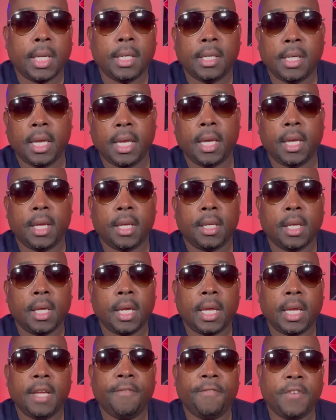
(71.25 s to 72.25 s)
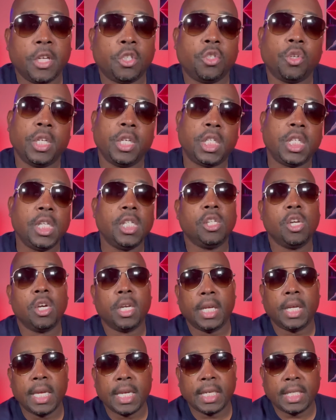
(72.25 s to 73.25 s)
then eventually she's going
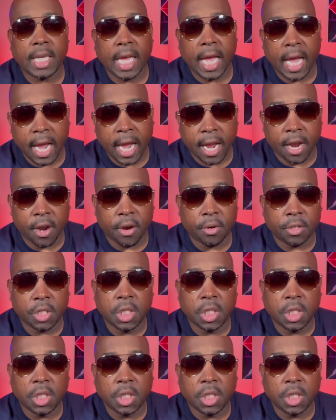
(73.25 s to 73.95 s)
to get tired.